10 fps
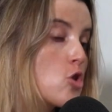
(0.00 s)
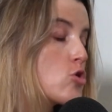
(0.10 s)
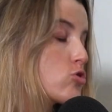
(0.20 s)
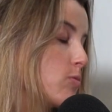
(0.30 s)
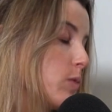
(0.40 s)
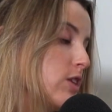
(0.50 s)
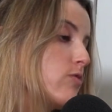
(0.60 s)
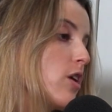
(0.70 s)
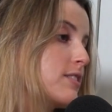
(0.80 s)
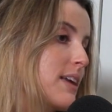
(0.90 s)
So when
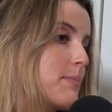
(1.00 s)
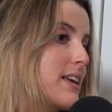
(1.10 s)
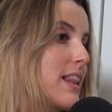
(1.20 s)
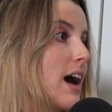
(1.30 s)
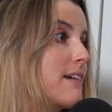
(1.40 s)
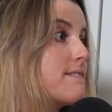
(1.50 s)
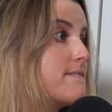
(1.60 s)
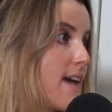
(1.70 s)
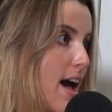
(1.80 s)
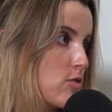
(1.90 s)
you've got something like
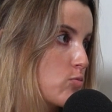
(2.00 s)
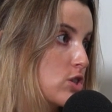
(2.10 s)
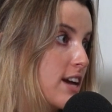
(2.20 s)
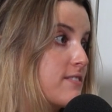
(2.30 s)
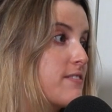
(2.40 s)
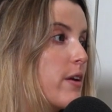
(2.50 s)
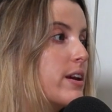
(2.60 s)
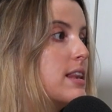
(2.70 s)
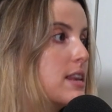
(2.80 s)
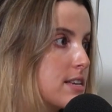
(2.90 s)
that, which has
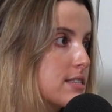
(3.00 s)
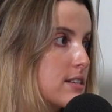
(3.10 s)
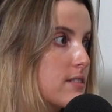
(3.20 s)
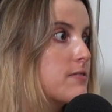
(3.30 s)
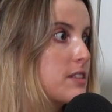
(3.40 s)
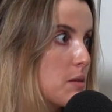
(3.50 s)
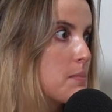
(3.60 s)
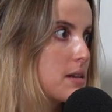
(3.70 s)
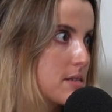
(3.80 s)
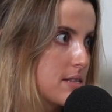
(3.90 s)
very little
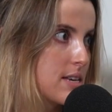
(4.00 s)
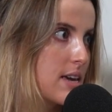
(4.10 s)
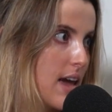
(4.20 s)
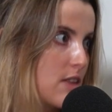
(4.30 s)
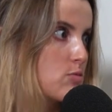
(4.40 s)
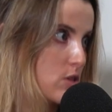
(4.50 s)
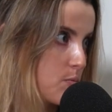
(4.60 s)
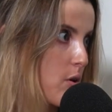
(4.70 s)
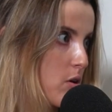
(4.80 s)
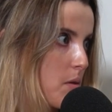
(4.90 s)
visibility, as we
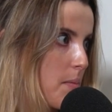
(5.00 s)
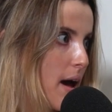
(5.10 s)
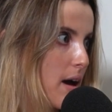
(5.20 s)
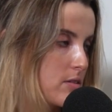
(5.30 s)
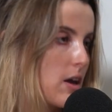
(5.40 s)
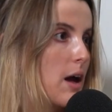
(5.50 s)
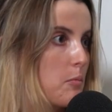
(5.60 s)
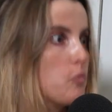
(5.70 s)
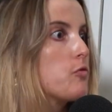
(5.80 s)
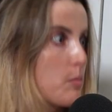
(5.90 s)
spoke about,
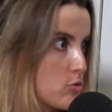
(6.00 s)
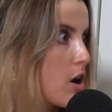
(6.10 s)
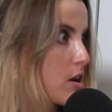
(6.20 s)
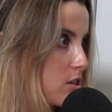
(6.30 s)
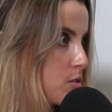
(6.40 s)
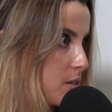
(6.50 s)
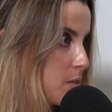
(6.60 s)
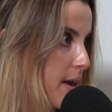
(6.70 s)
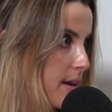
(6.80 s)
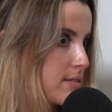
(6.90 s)
from SARS's
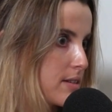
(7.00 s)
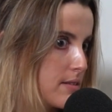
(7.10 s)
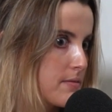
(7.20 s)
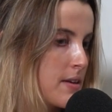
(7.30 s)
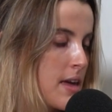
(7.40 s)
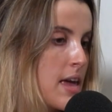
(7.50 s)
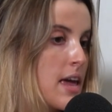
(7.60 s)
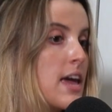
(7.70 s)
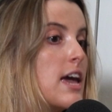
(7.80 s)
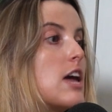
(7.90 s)
perspective,
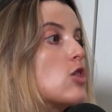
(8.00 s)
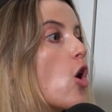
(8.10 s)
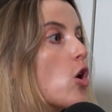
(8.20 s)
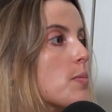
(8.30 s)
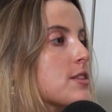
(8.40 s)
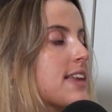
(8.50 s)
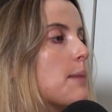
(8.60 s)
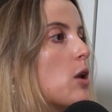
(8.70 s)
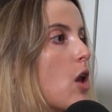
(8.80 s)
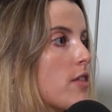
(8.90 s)
it opens
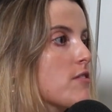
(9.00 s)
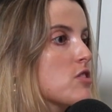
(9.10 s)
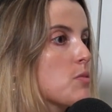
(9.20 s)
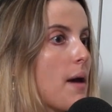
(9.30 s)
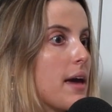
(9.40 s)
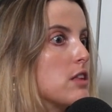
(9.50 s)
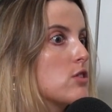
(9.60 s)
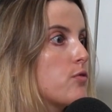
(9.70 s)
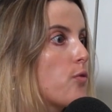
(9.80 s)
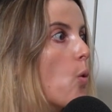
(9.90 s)
up a lot of
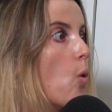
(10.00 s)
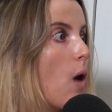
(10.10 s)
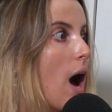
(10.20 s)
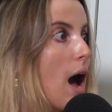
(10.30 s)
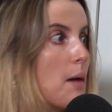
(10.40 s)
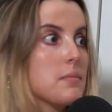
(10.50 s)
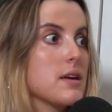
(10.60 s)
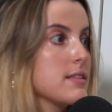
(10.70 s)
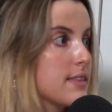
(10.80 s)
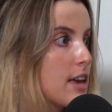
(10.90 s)
space for
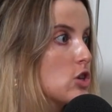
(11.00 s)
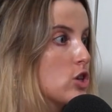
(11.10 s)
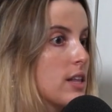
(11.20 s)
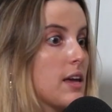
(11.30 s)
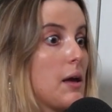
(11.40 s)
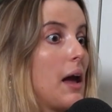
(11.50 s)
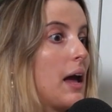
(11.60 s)
essentially